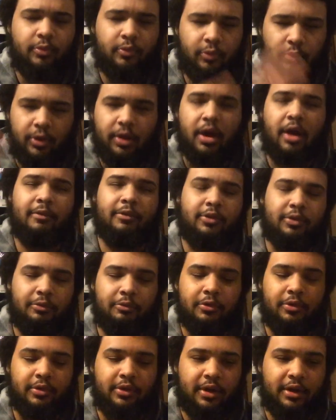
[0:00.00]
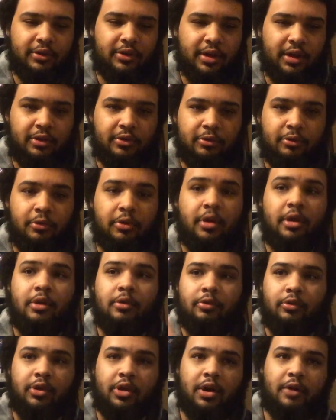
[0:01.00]
We obviously want Dante to
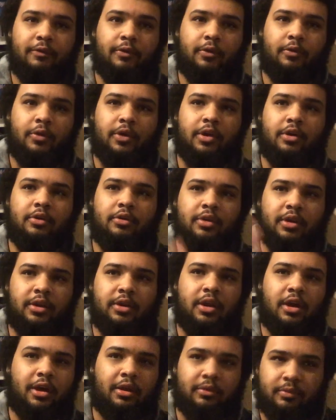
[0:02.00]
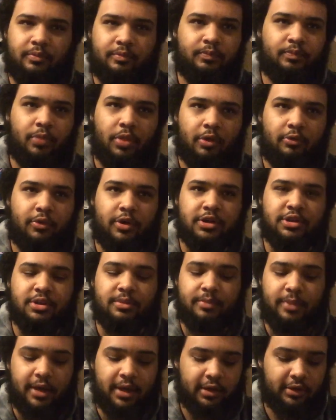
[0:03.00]
recover well and not rush
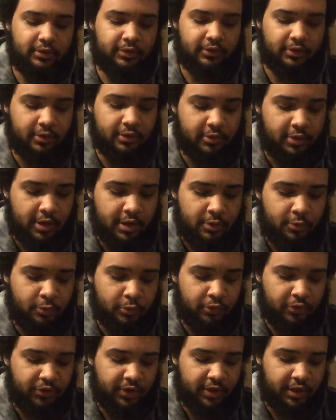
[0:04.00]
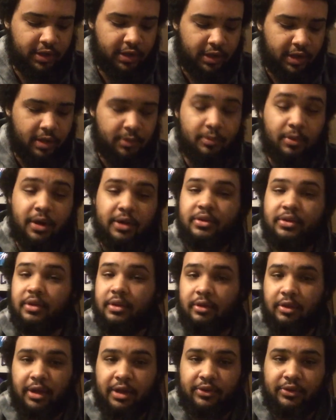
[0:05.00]
him back, so we'll see. But
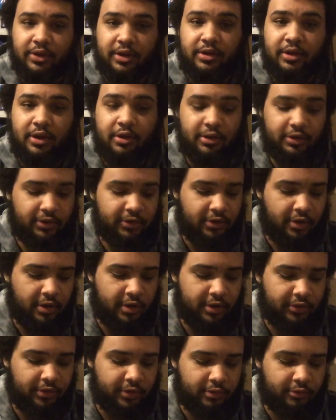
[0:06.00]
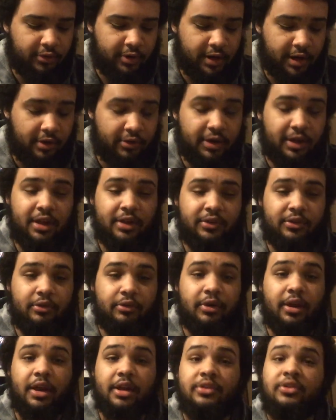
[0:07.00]
like I said, Darius is on his own right now, and he is
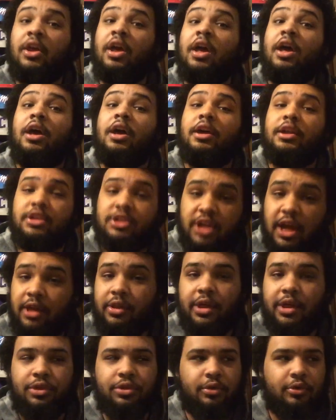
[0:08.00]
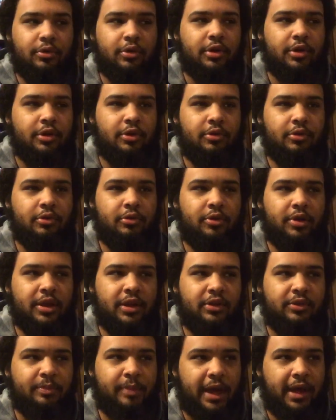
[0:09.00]
going against Jay Lethal, who
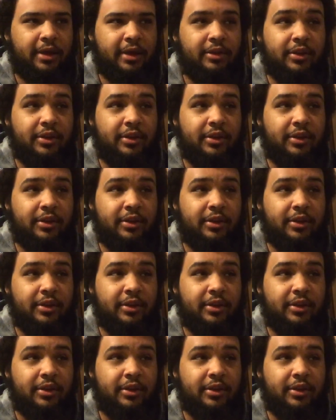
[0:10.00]
is back.